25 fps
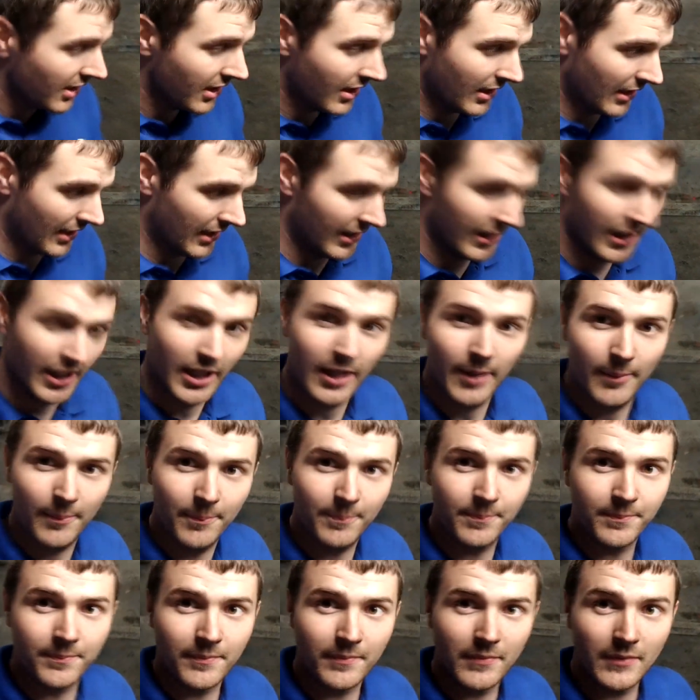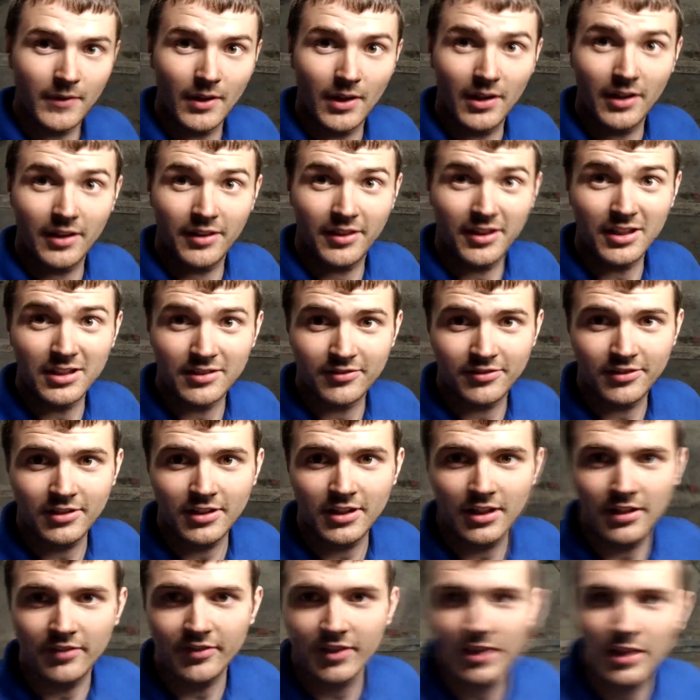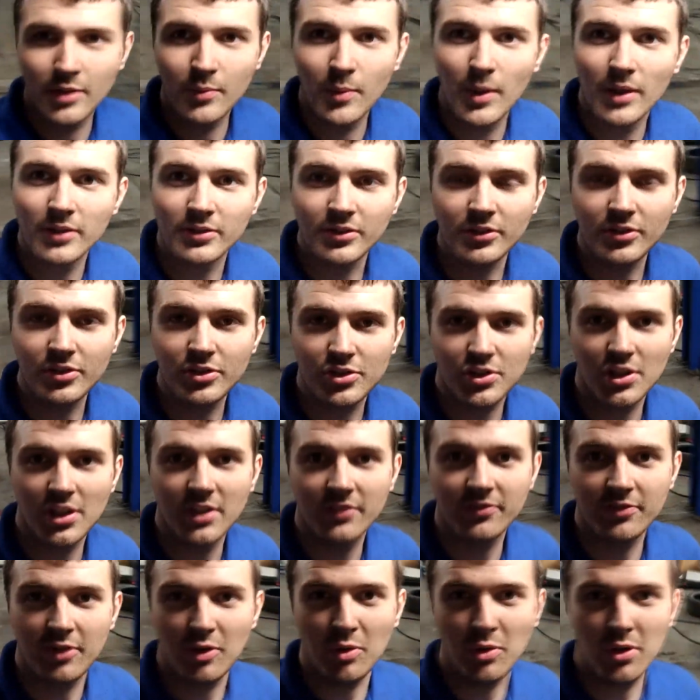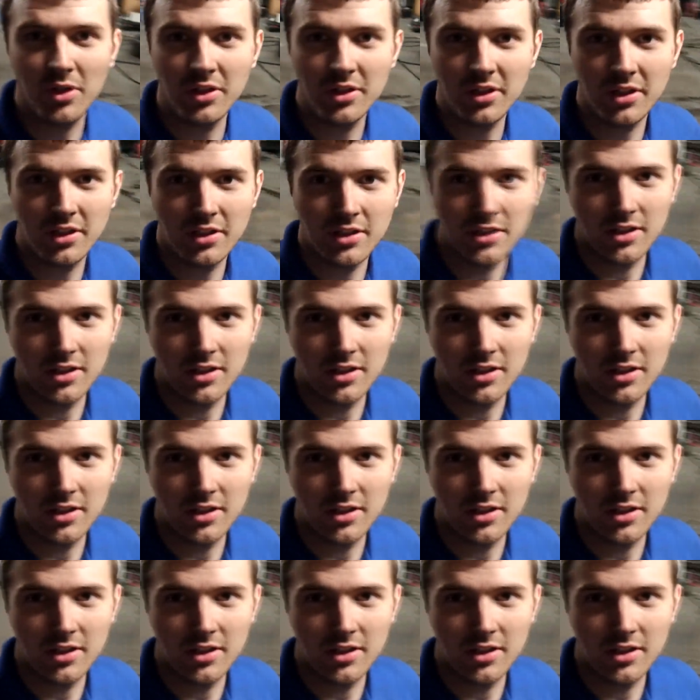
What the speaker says: Thankfully everything went really straightforward.